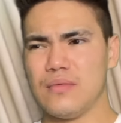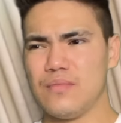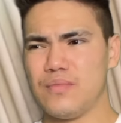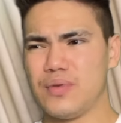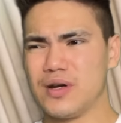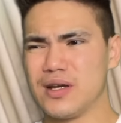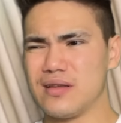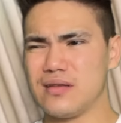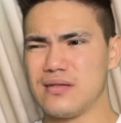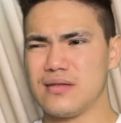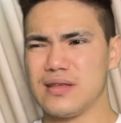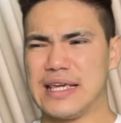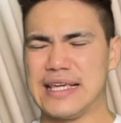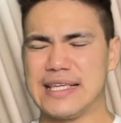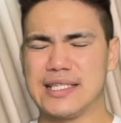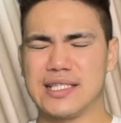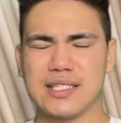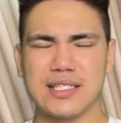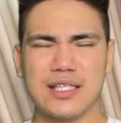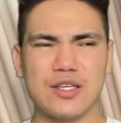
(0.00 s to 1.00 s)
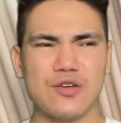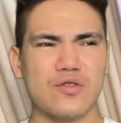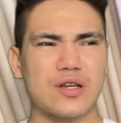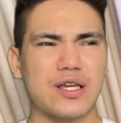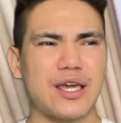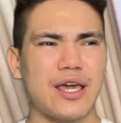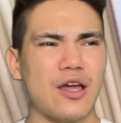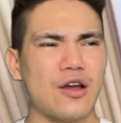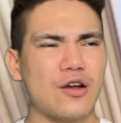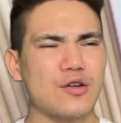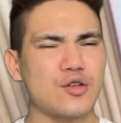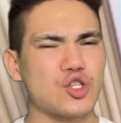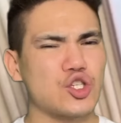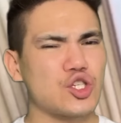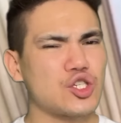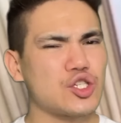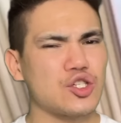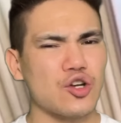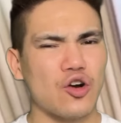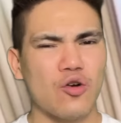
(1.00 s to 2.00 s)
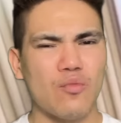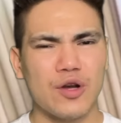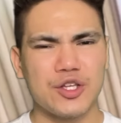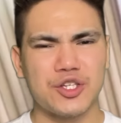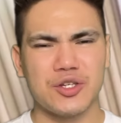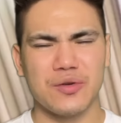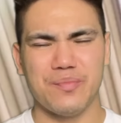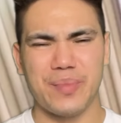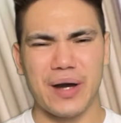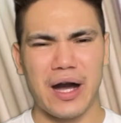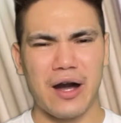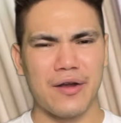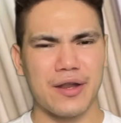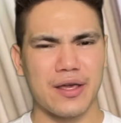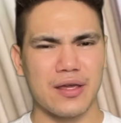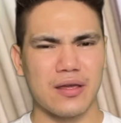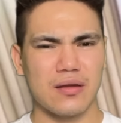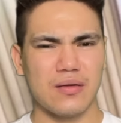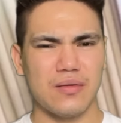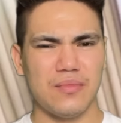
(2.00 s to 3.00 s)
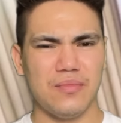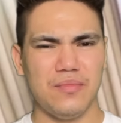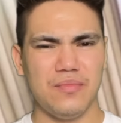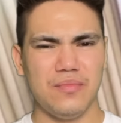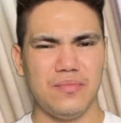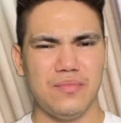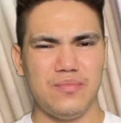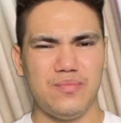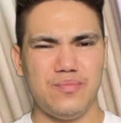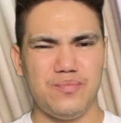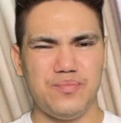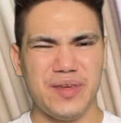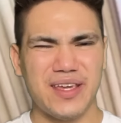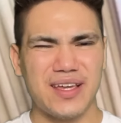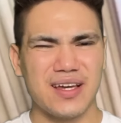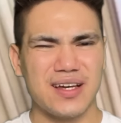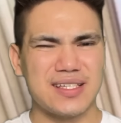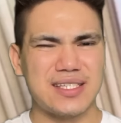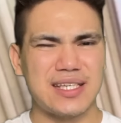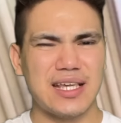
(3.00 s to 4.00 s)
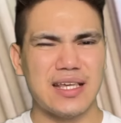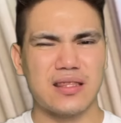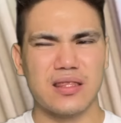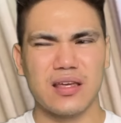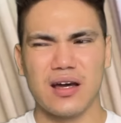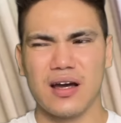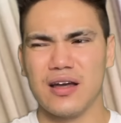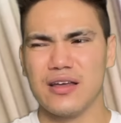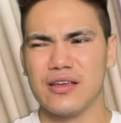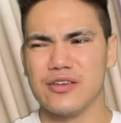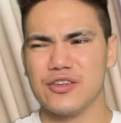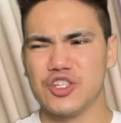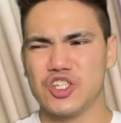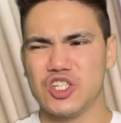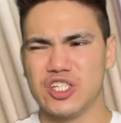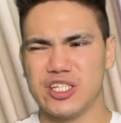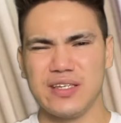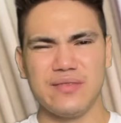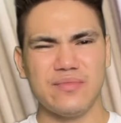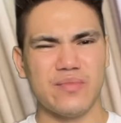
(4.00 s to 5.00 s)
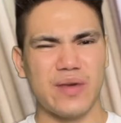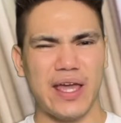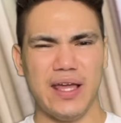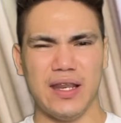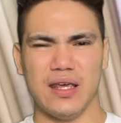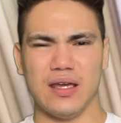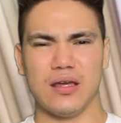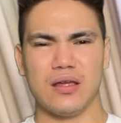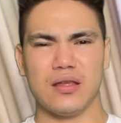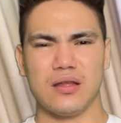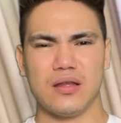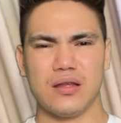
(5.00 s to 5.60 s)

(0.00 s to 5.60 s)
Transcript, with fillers: But he still cared so much about it because he thought she made it.